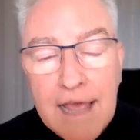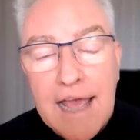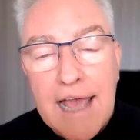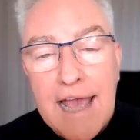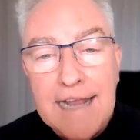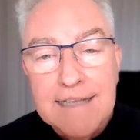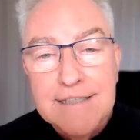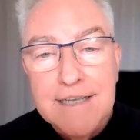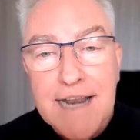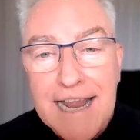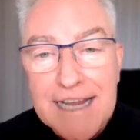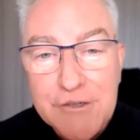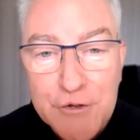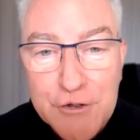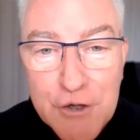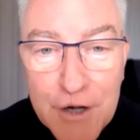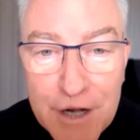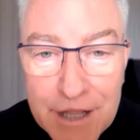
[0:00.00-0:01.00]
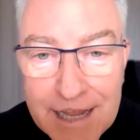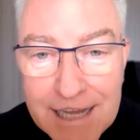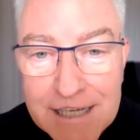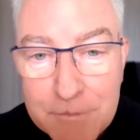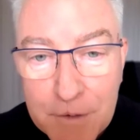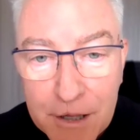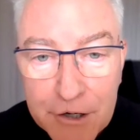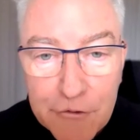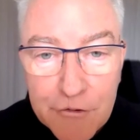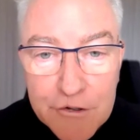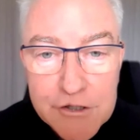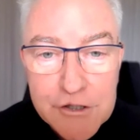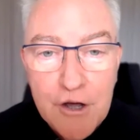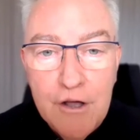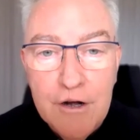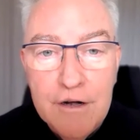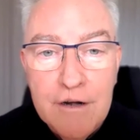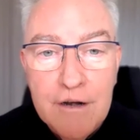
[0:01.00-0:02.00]
And today's returning guest, Melinda and
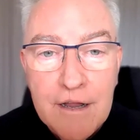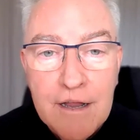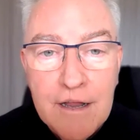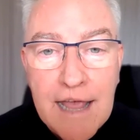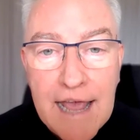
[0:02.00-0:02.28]
Scott,